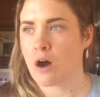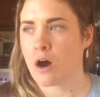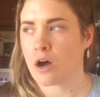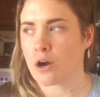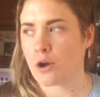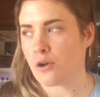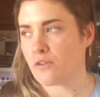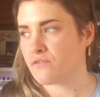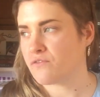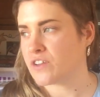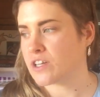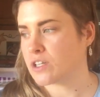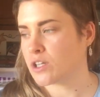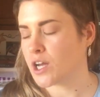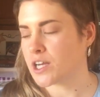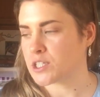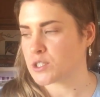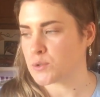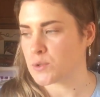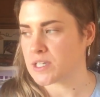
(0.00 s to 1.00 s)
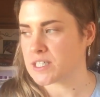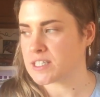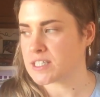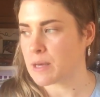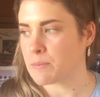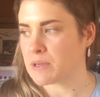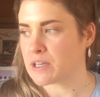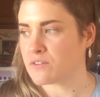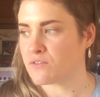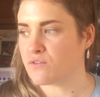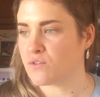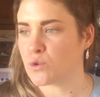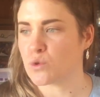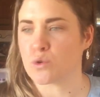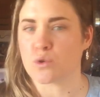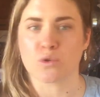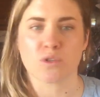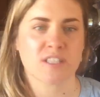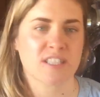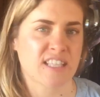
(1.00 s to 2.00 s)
I don't feel like doing something for,